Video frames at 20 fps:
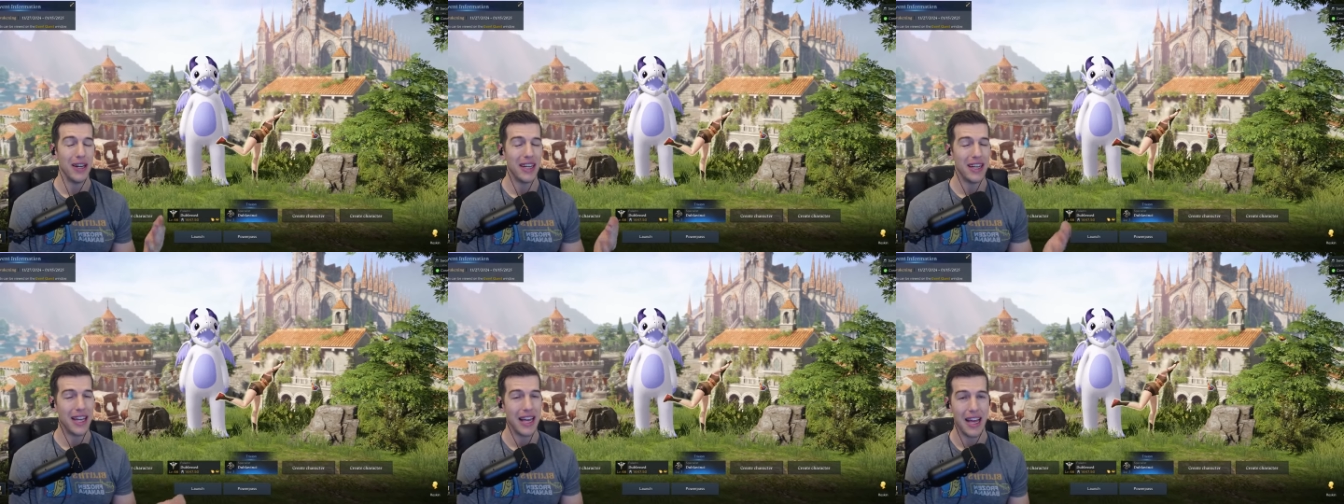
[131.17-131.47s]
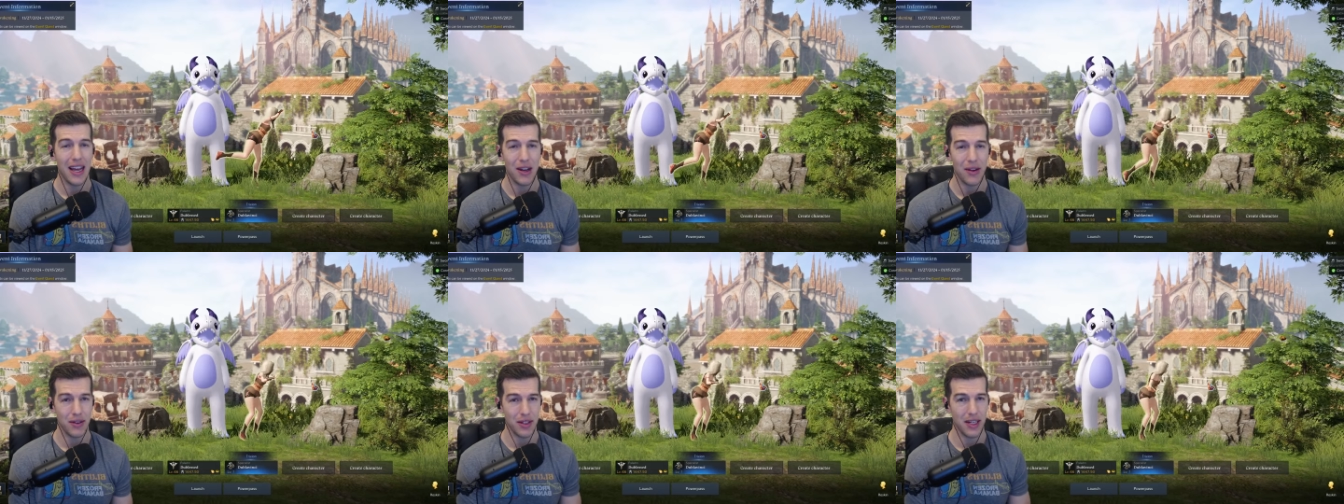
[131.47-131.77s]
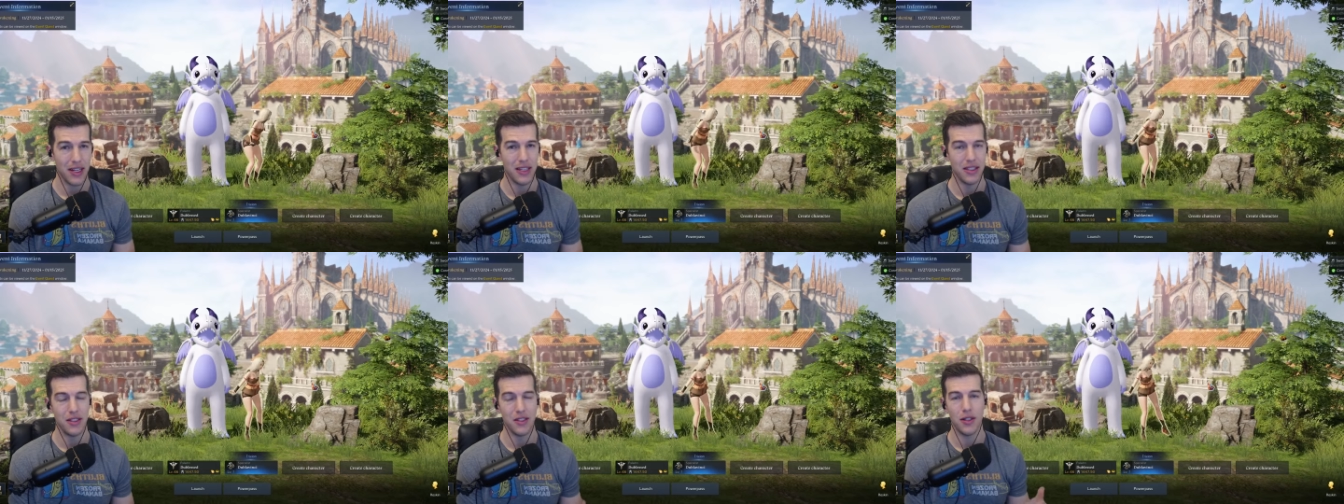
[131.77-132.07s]
account
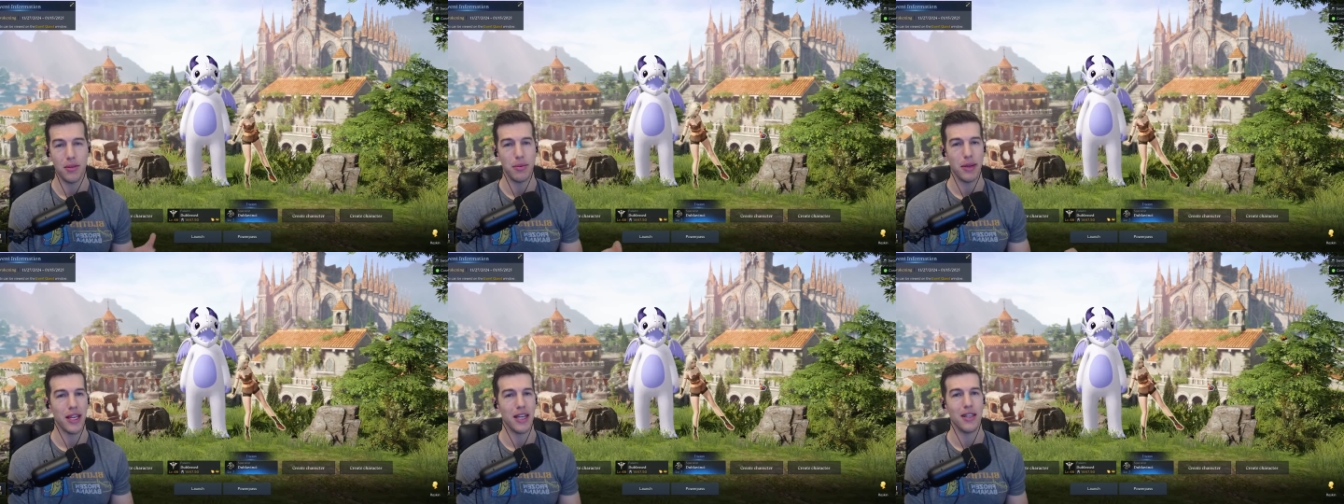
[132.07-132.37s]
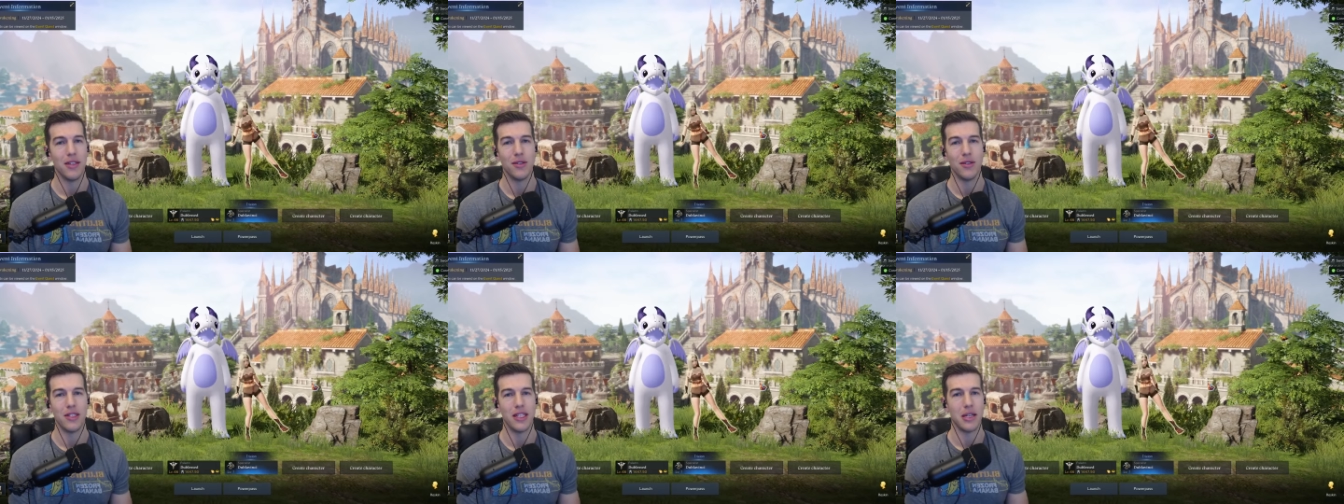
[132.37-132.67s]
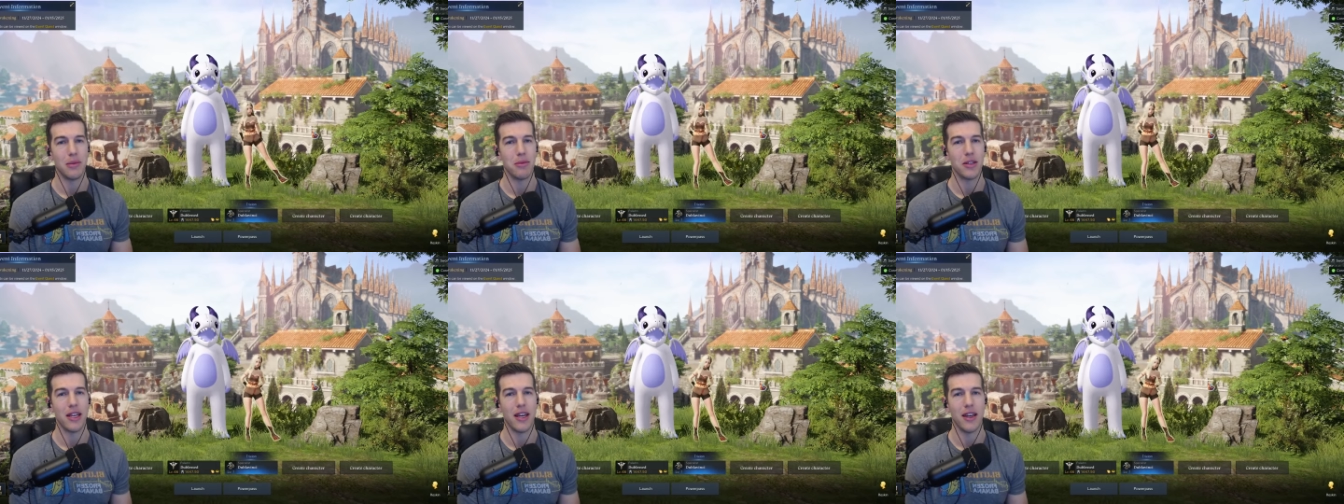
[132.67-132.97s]
guys you can make a new
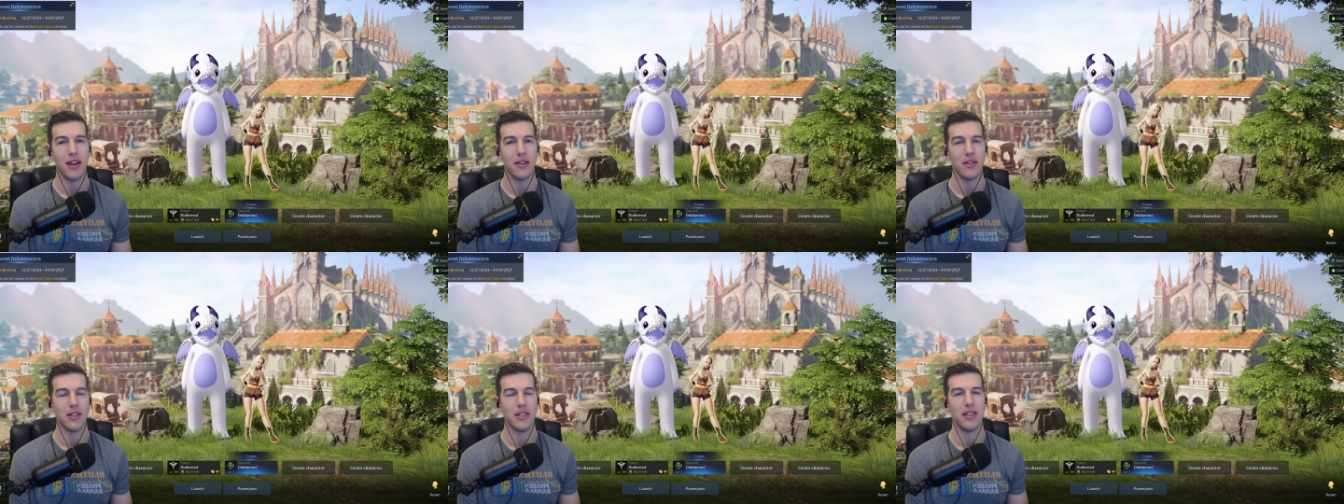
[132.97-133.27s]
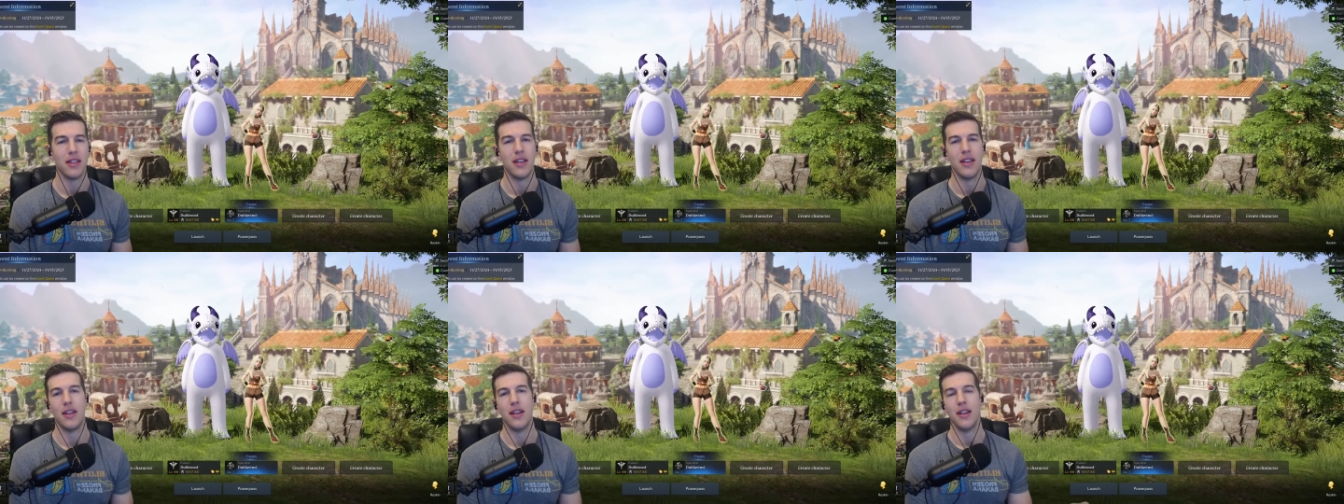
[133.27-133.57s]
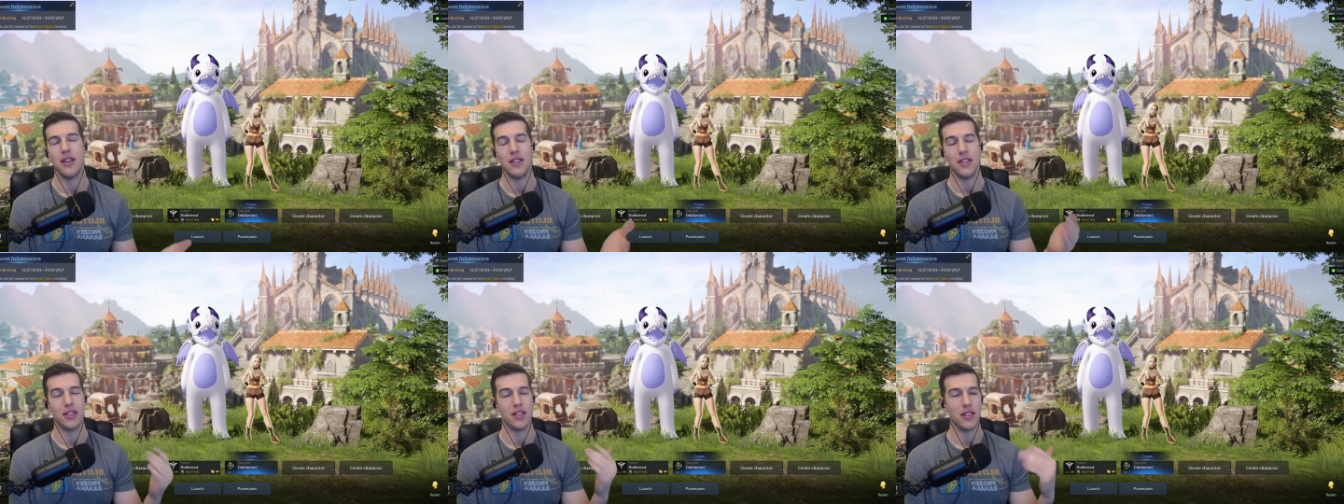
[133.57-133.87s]
steam account
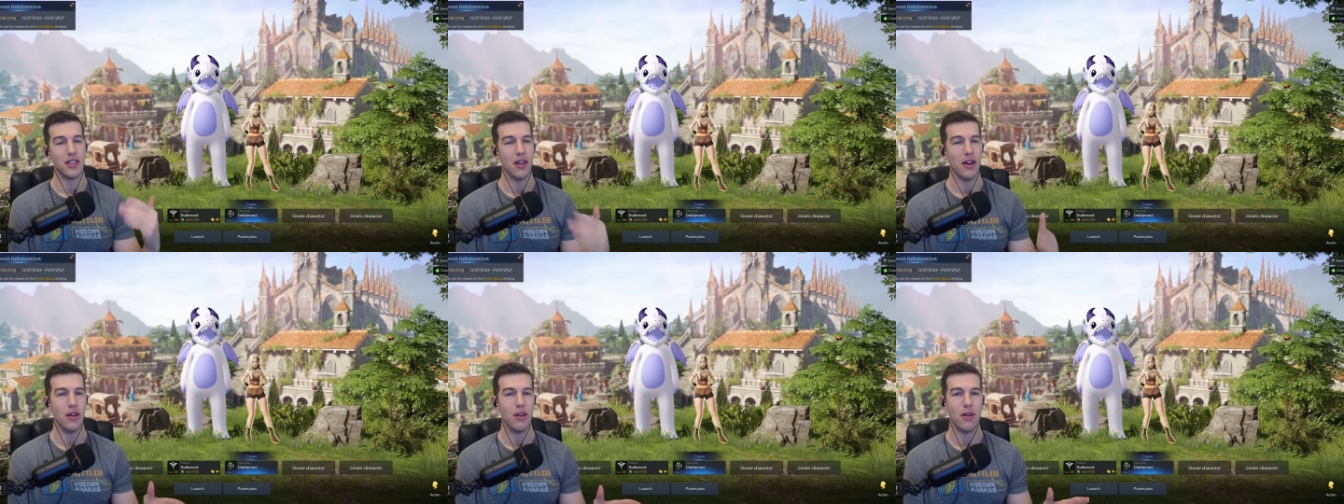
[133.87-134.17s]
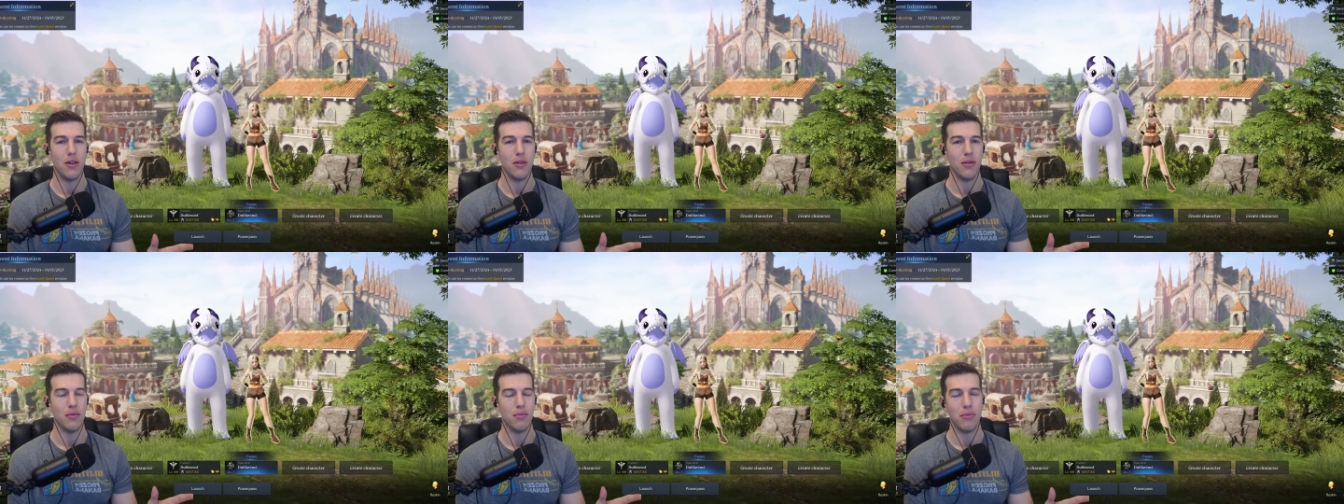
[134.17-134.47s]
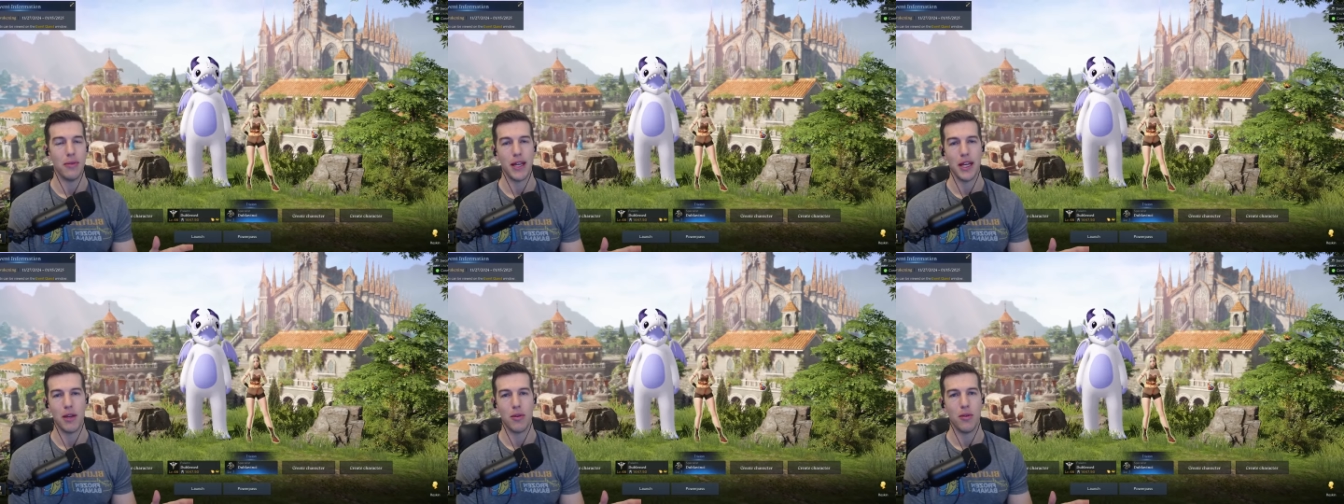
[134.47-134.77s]
just go
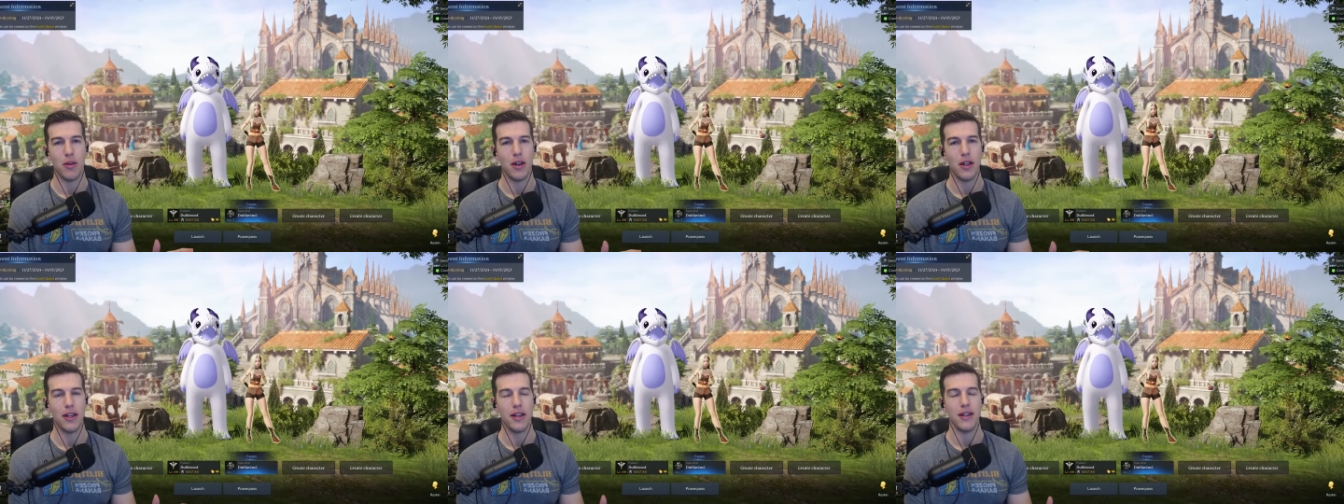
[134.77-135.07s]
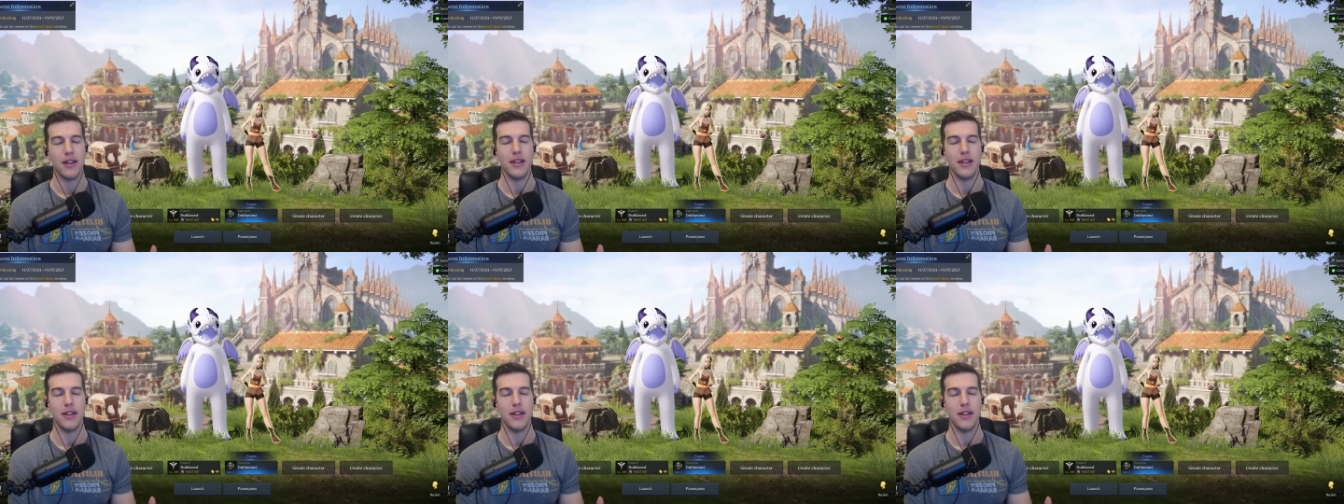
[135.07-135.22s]
make one